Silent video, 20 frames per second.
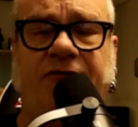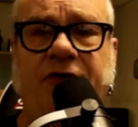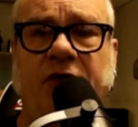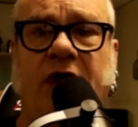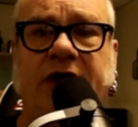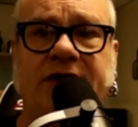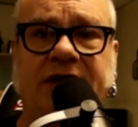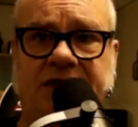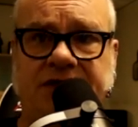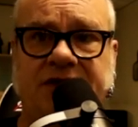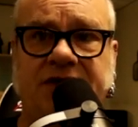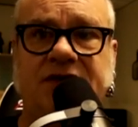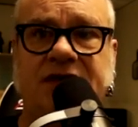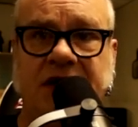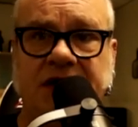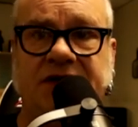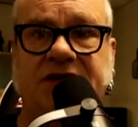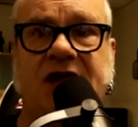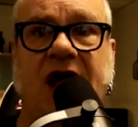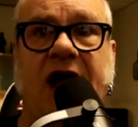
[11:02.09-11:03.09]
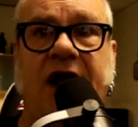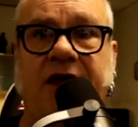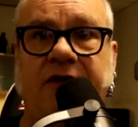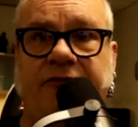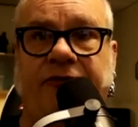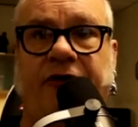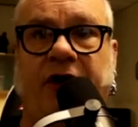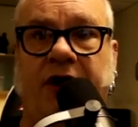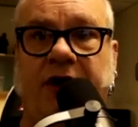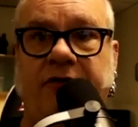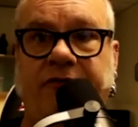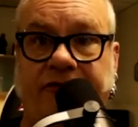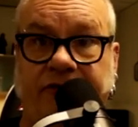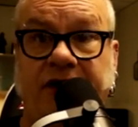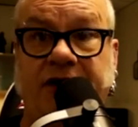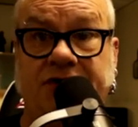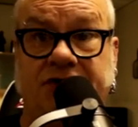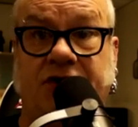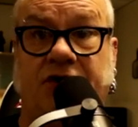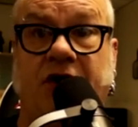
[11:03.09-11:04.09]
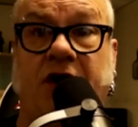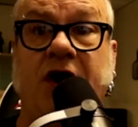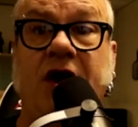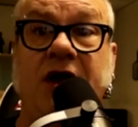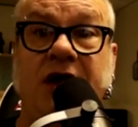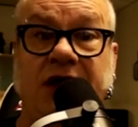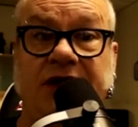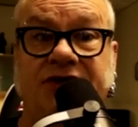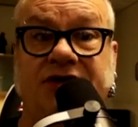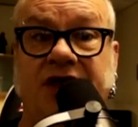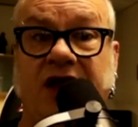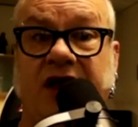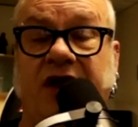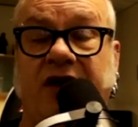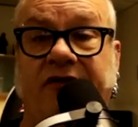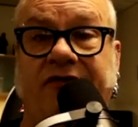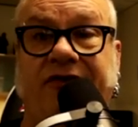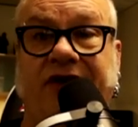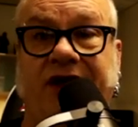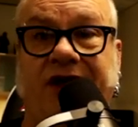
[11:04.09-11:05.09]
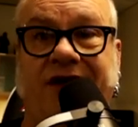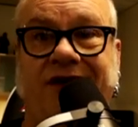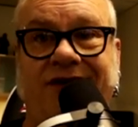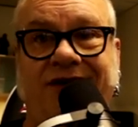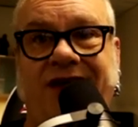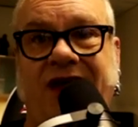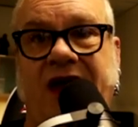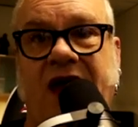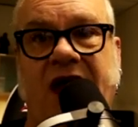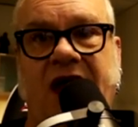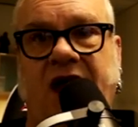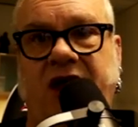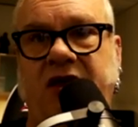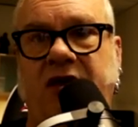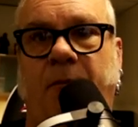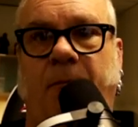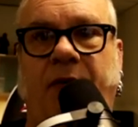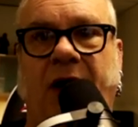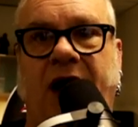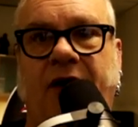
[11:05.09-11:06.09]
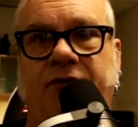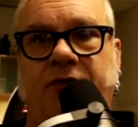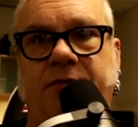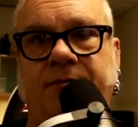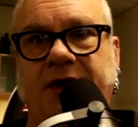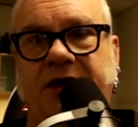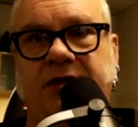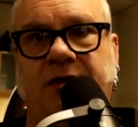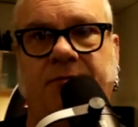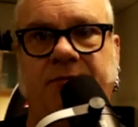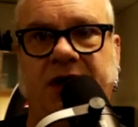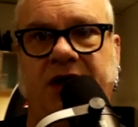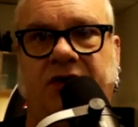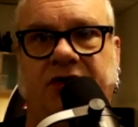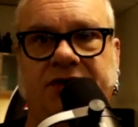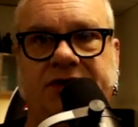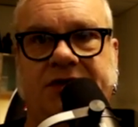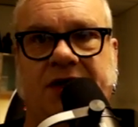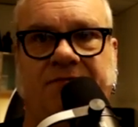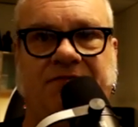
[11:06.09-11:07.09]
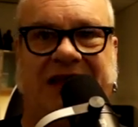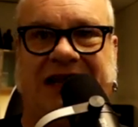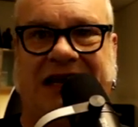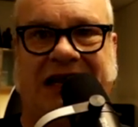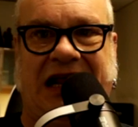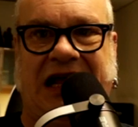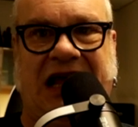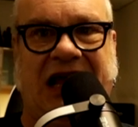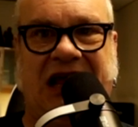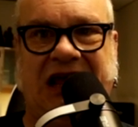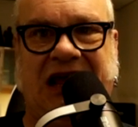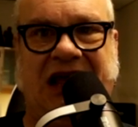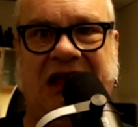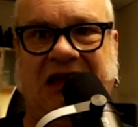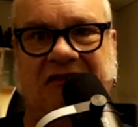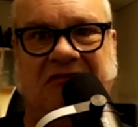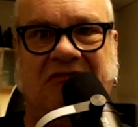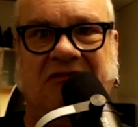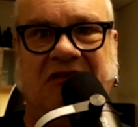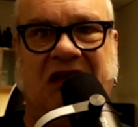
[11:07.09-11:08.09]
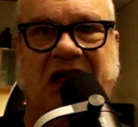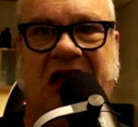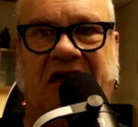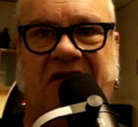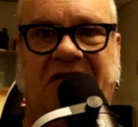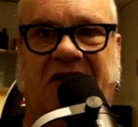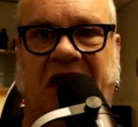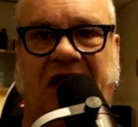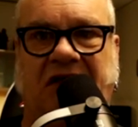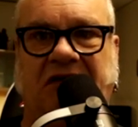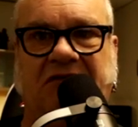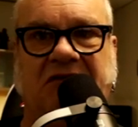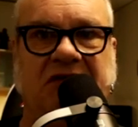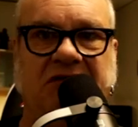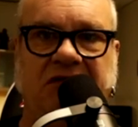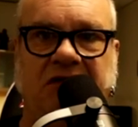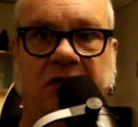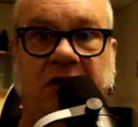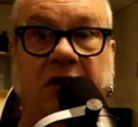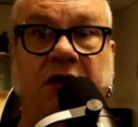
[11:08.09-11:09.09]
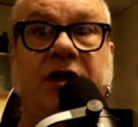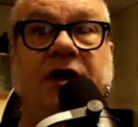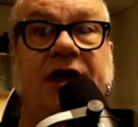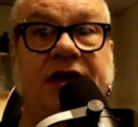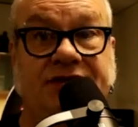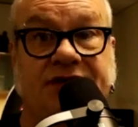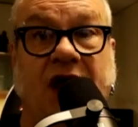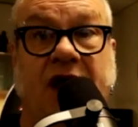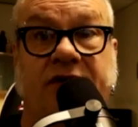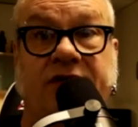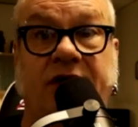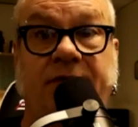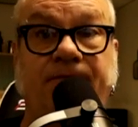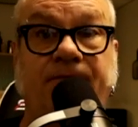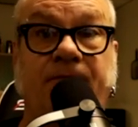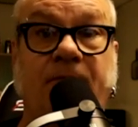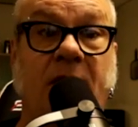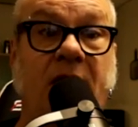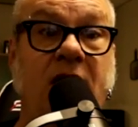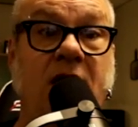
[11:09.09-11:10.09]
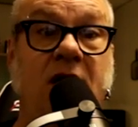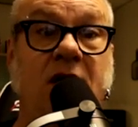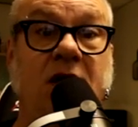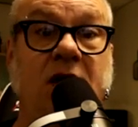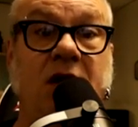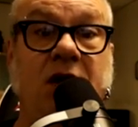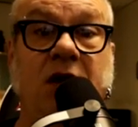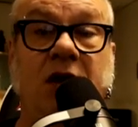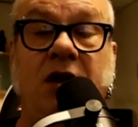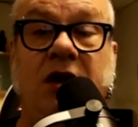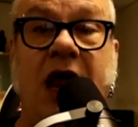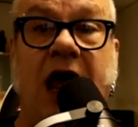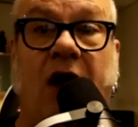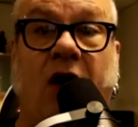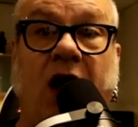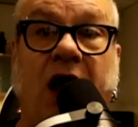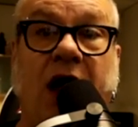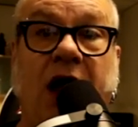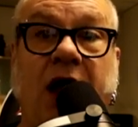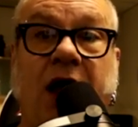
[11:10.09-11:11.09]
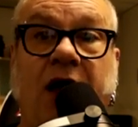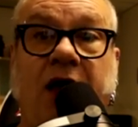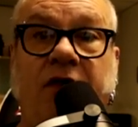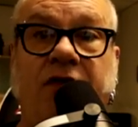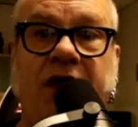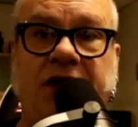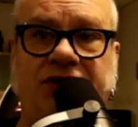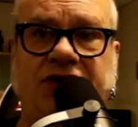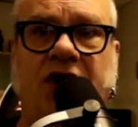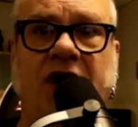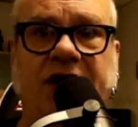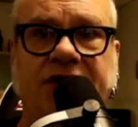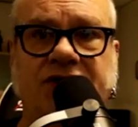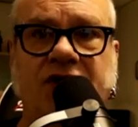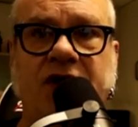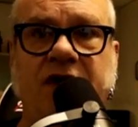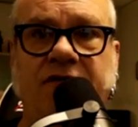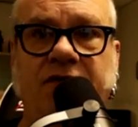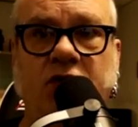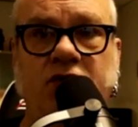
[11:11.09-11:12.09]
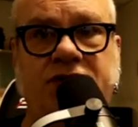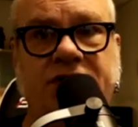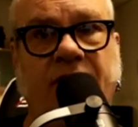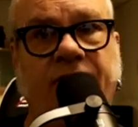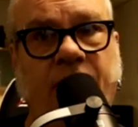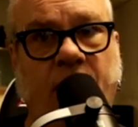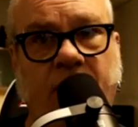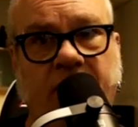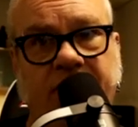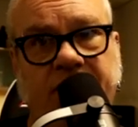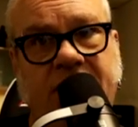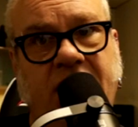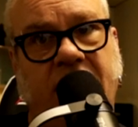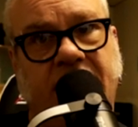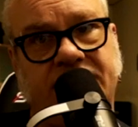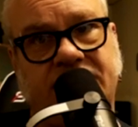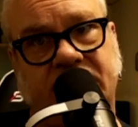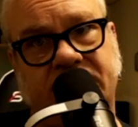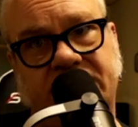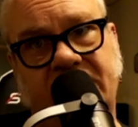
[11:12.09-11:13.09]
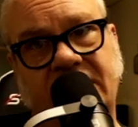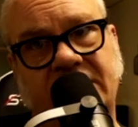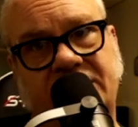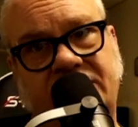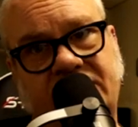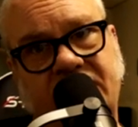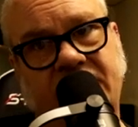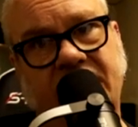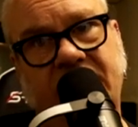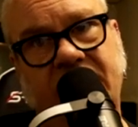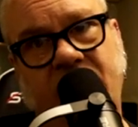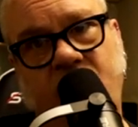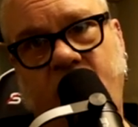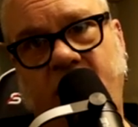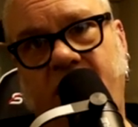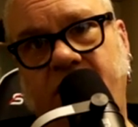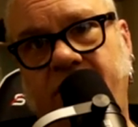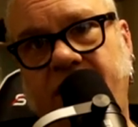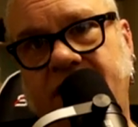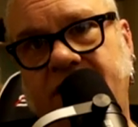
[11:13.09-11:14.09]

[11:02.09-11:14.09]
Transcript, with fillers: you feel like this is an exciting, fun adventure instead of, uh, yeah, you bothered me in the middle of something. and I, I, I, I. Exactly. Now, uh, they should also give you some form of a consultation where